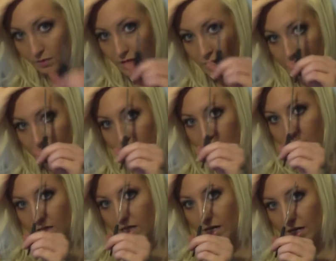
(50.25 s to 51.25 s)
I usually
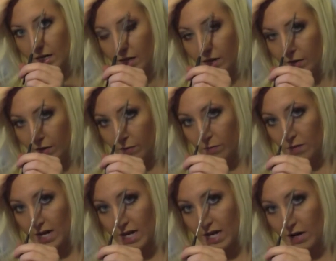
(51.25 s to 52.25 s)
start right
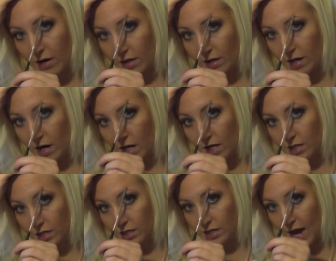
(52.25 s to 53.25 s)
here at the
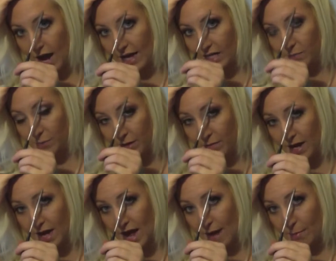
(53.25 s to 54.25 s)
arch, the highest point in
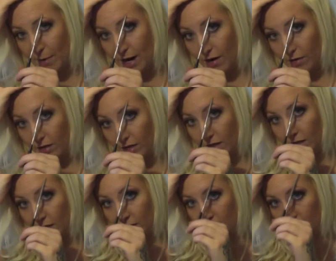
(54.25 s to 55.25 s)
my eyebrow,
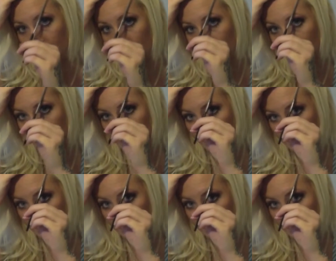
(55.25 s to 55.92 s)
and I just